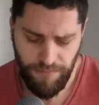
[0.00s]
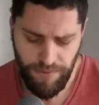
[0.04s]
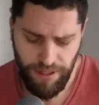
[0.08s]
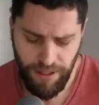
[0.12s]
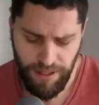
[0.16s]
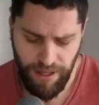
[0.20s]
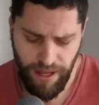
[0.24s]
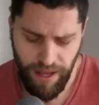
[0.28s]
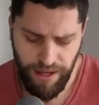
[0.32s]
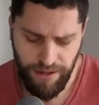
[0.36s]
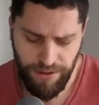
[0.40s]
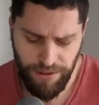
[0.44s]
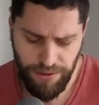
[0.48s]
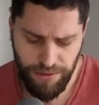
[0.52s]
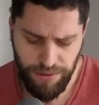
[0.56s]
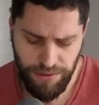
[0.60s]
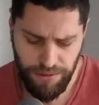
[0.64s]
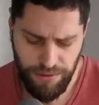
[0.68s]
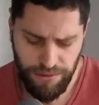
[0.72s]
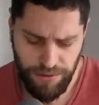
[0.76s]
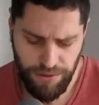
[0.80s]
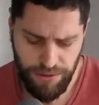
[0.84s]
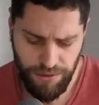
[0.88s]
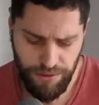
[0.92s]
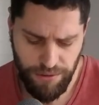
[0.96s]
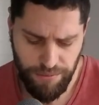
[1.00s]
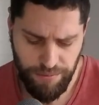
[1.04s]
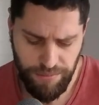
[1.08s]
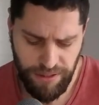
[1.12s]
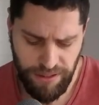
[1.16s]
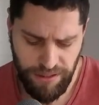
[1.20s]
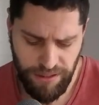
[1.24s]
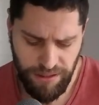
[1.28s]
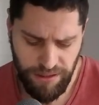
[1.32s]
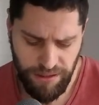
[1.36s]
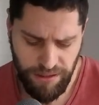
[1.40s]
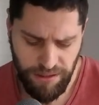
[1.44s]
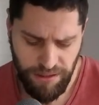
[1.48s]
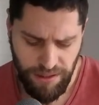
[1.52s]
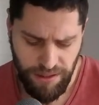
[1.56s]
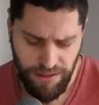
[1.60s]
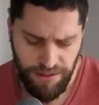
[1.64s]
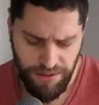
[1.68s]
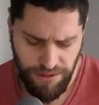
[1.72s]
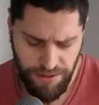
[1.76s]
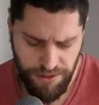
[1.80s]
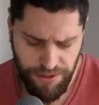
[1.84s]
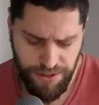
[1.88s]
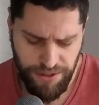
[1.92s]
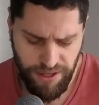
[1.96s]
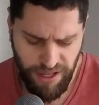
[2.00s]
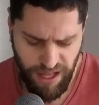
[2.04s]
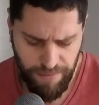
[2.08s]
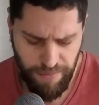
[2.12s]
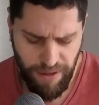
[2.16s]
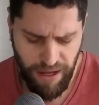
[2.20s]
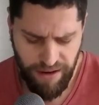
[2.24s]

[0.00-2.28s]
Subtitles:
Yeah, you should come